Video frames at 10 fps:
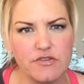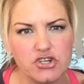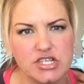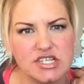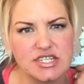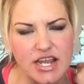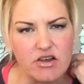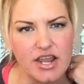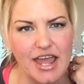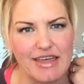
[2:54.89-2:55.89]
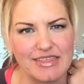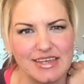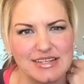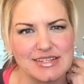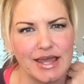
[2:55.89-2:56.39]
They're just staring at
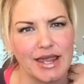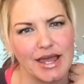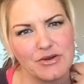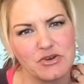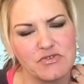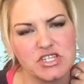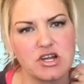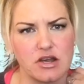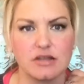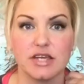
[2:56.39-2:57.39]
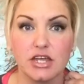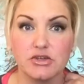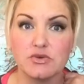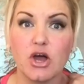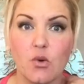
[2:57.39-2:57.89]
this. Like, I don't know if it started. Yeah,
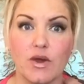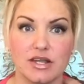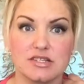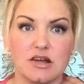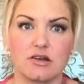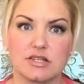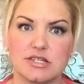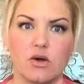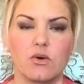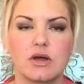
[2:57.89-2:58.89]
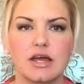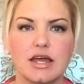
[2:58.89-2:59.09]
you know when it starts. So